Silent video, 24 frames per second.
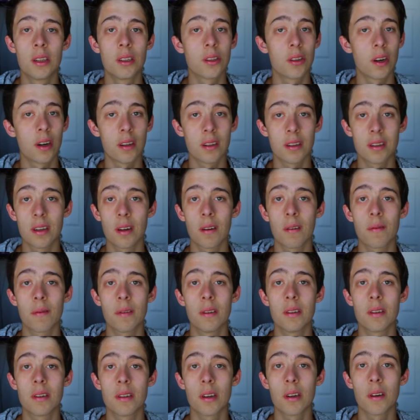Try this out for
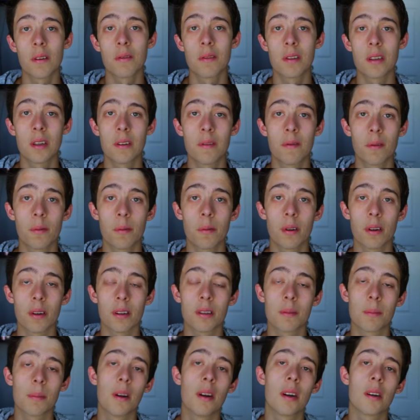yourself, see if it
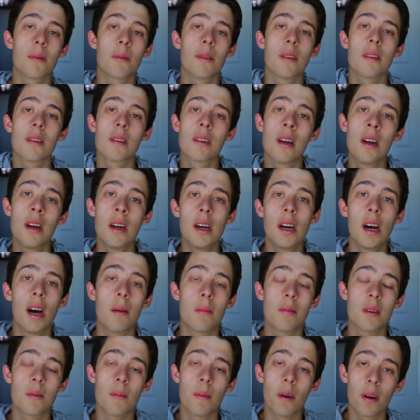works. But anyways,
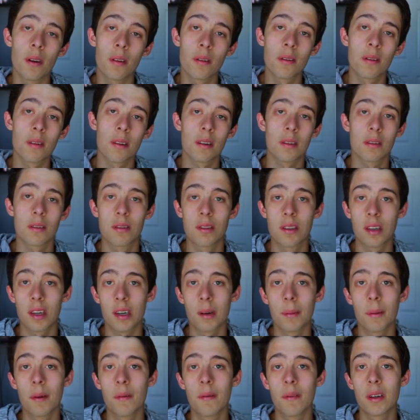I'm G Martin, thanks for checking
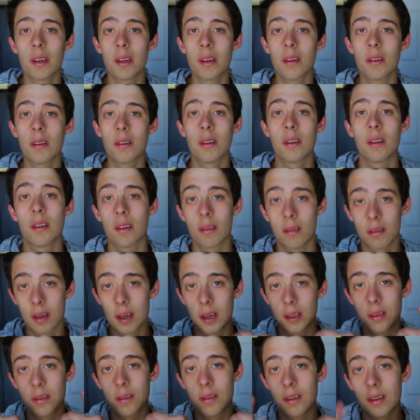out my video.
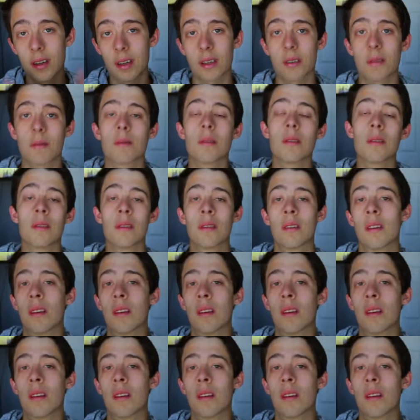Catch you in the next one.